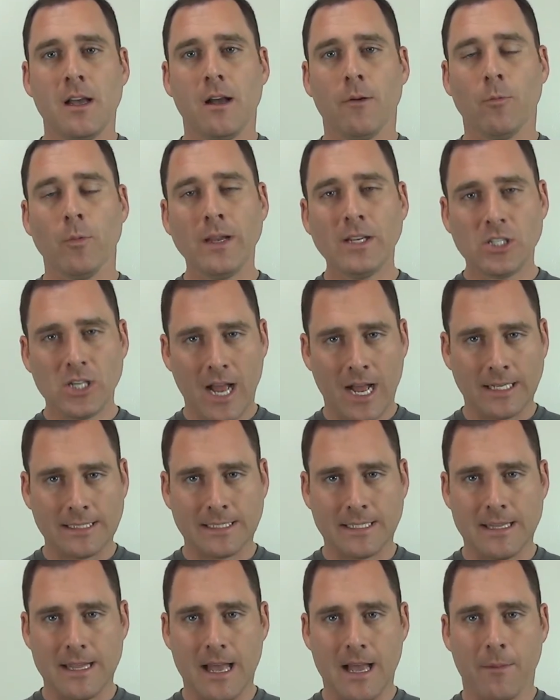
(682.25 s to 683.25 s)
Reach out
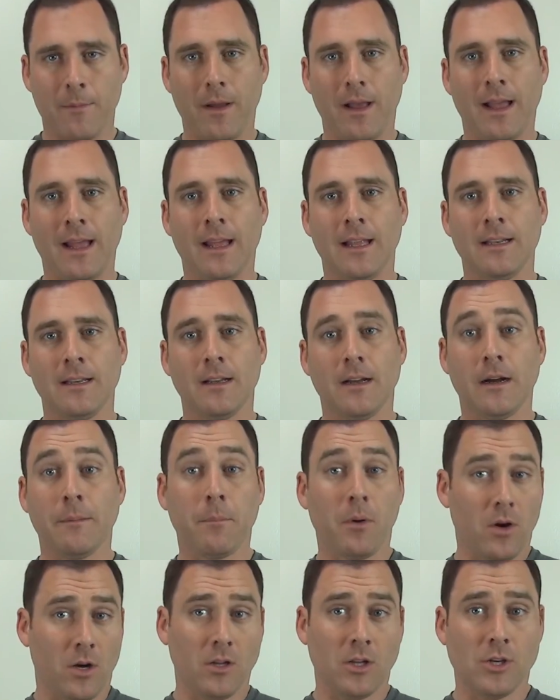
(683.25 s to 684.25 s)
to them and
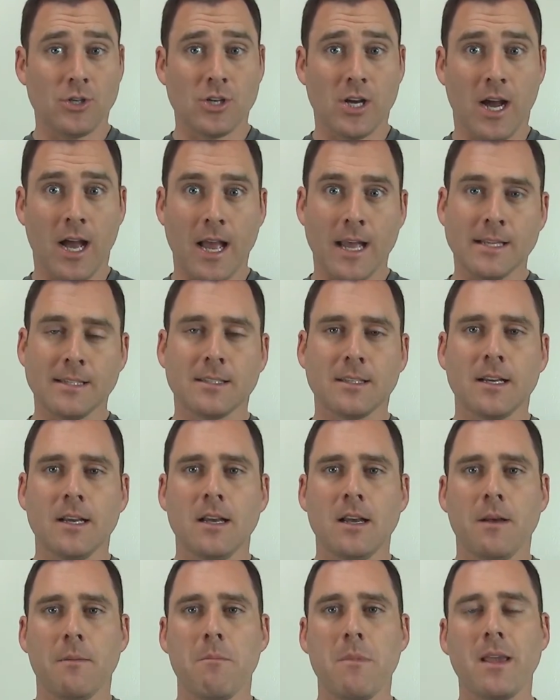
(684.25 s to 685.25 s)

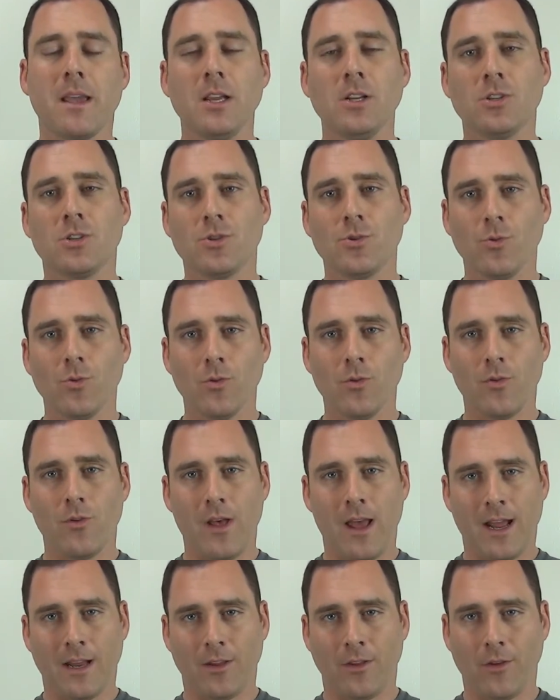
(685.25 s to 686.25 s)
apologize, making sure
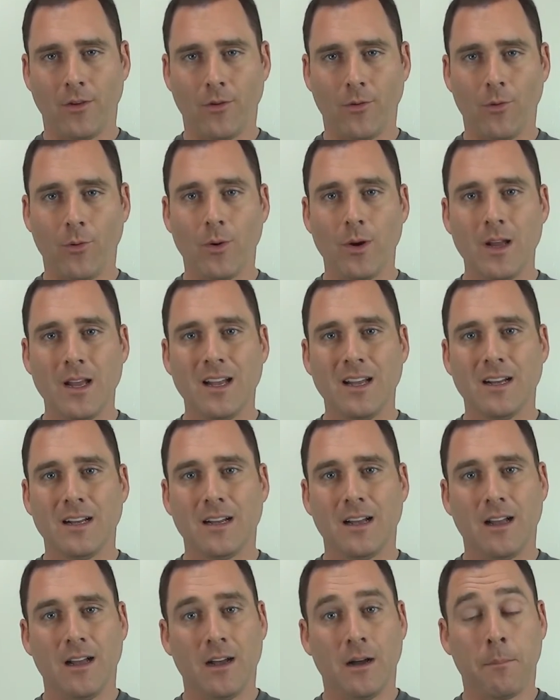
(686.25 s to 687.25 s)
that you
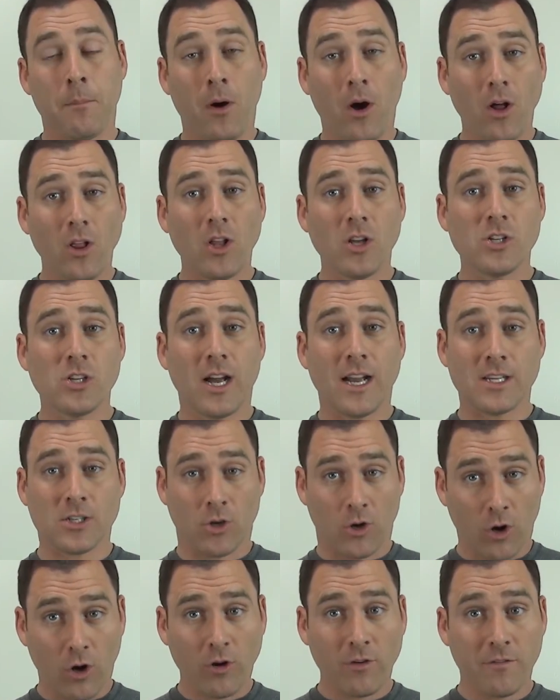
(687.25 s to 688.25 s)

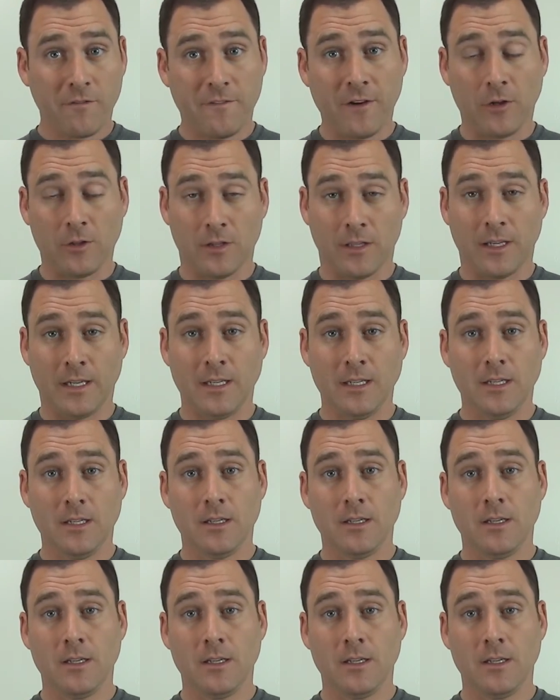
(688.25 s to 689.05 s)
apologize heartfeltly